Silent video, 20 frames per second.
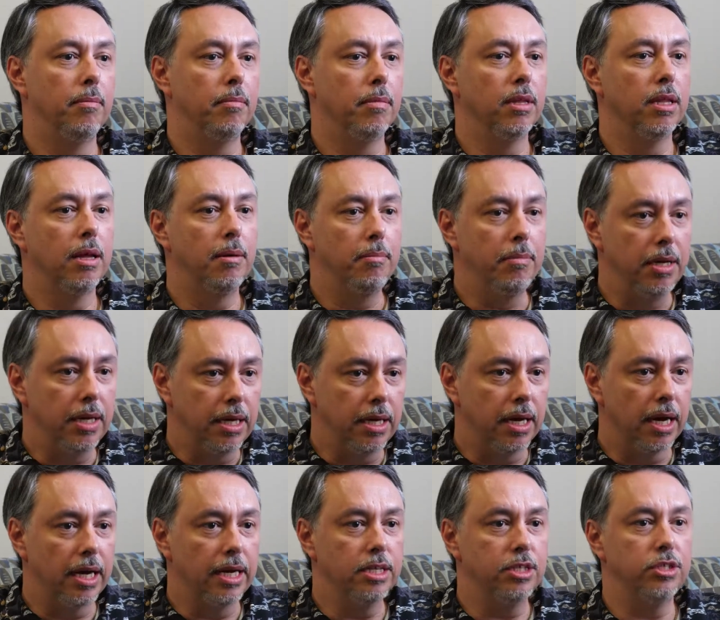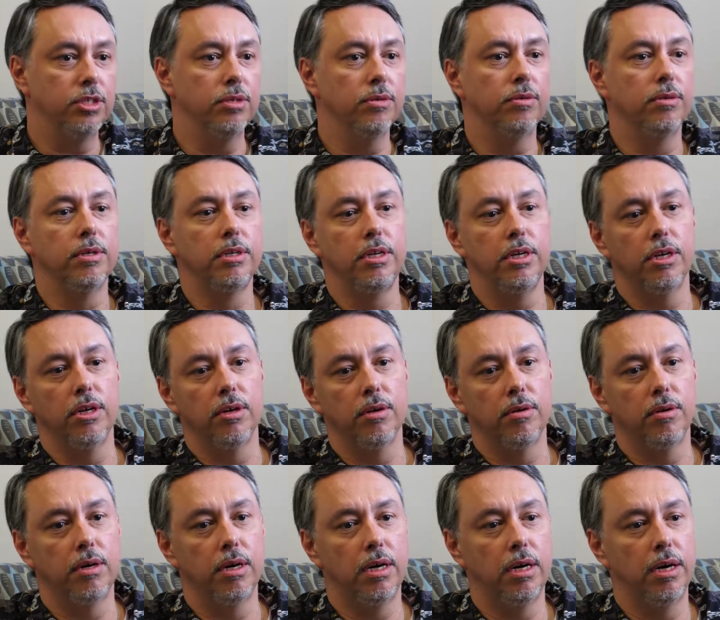Let me guide you. You
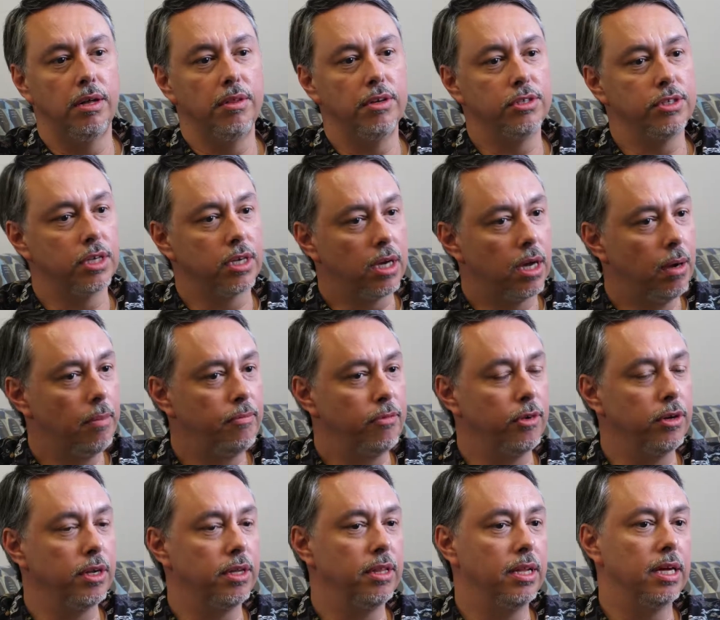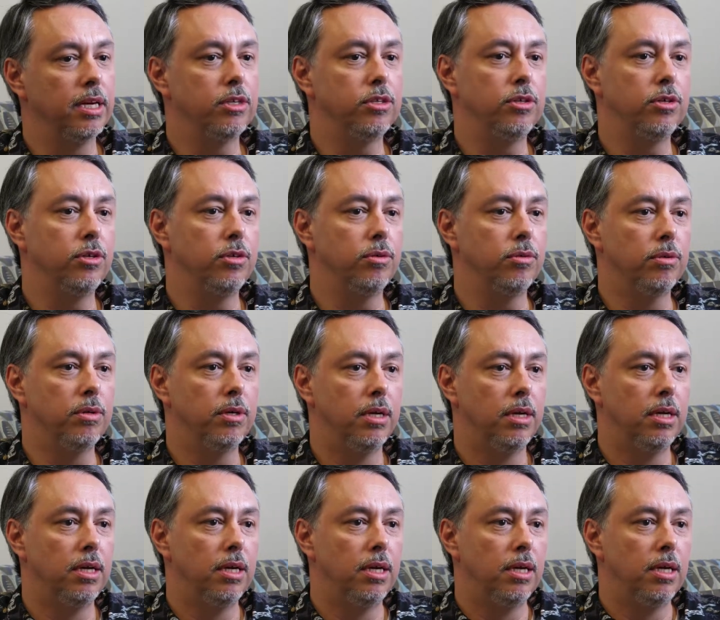know, there's a comfort in that too.
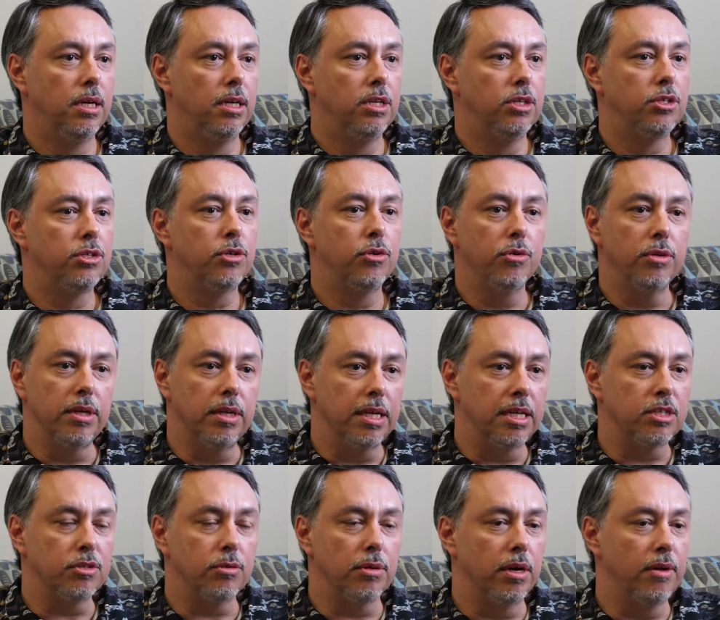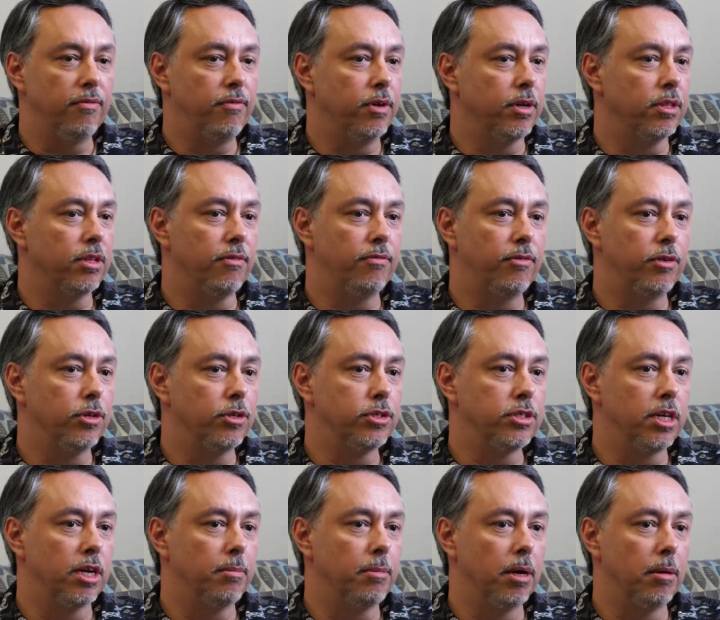Certainly that's what I felt the first
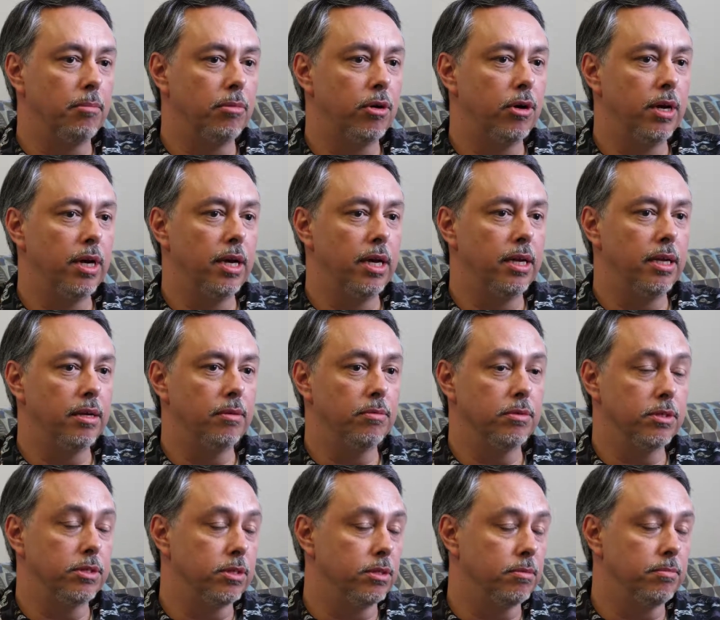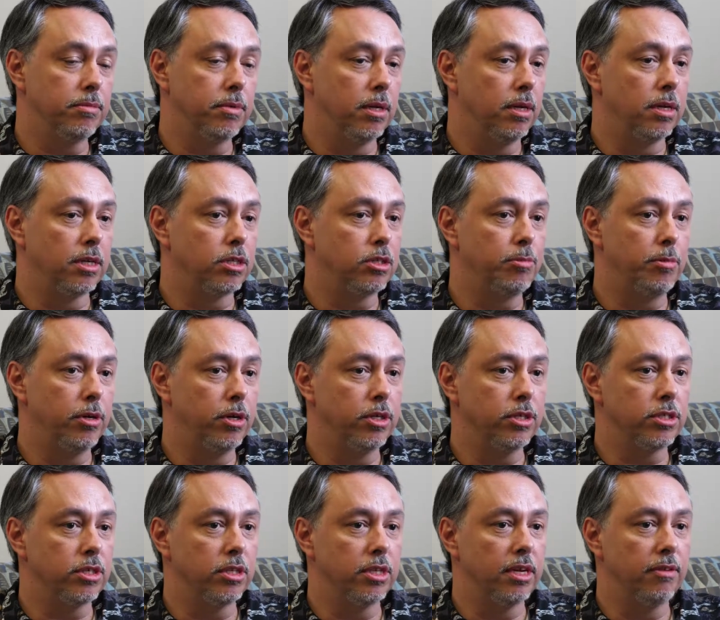time I prayed. It was an
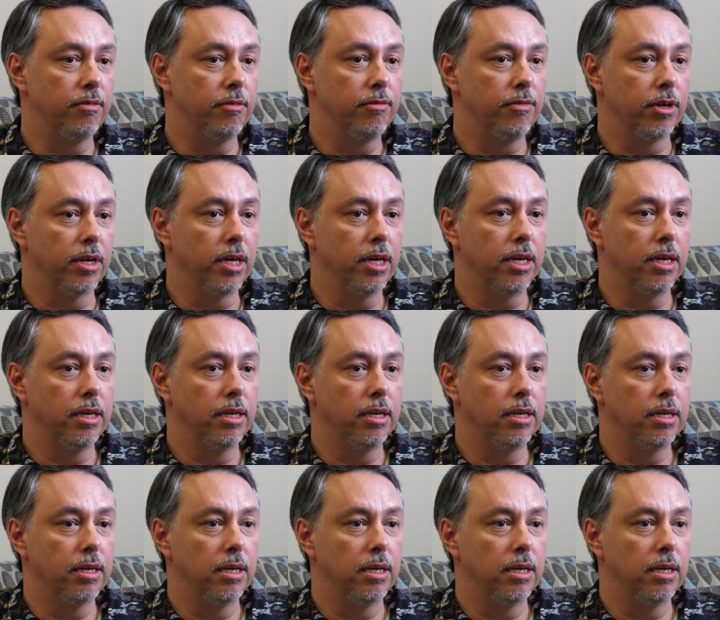experience I'll never forget.